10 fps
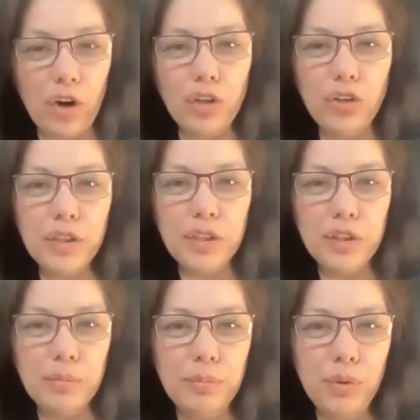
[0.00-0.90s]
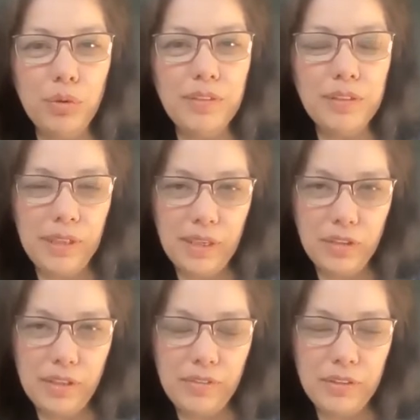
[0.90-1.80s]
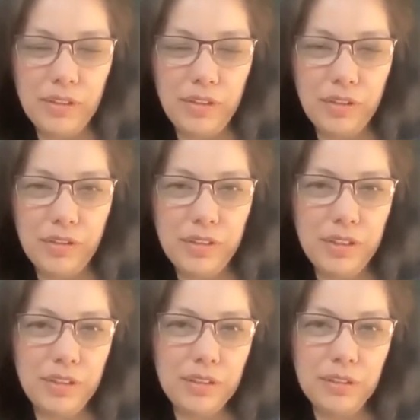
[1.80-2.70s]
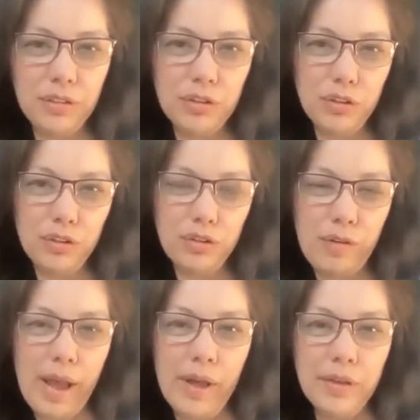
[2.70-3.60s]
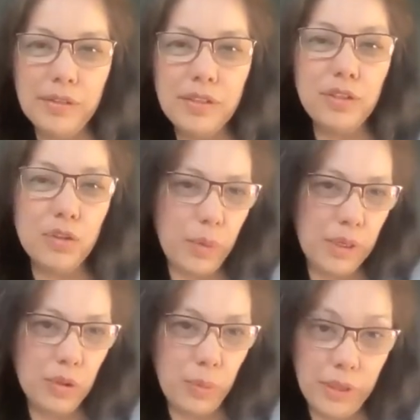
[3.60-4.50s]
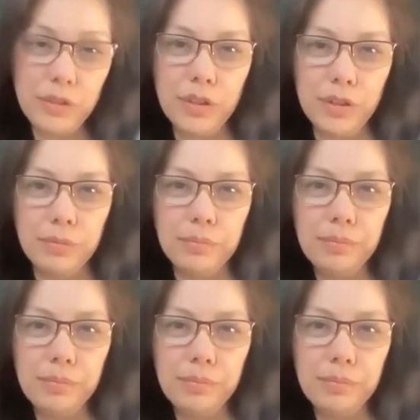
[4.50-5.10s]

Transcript: are looking to move the CDH17 CAR T into clinical trials in 2022.